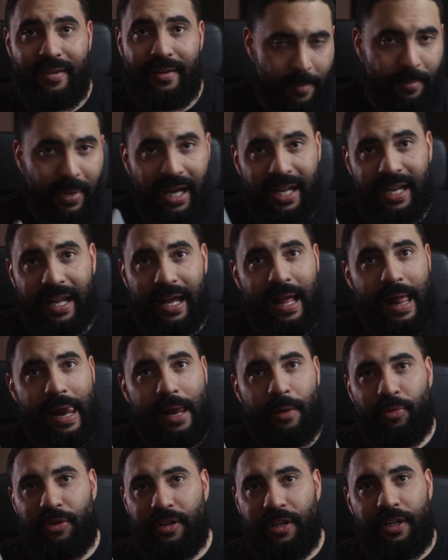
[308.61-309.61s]
but I
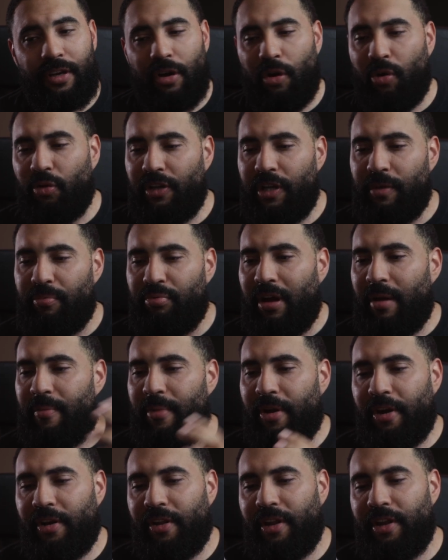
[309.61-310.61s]
really only
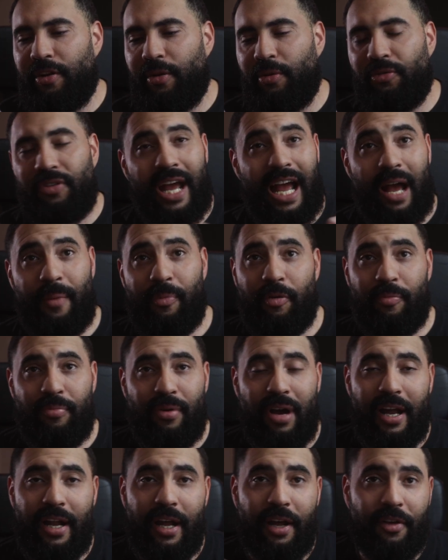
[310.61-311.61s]
primarily use Apple
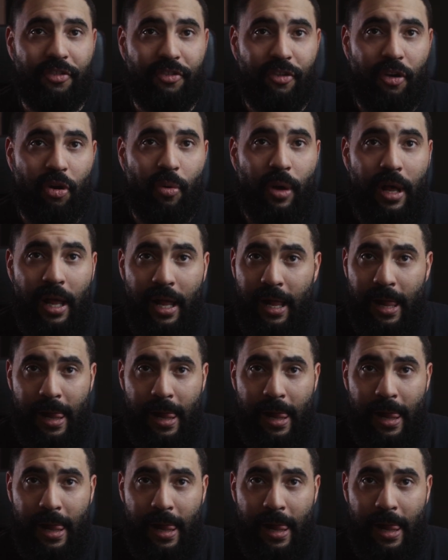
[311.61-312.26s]
products, so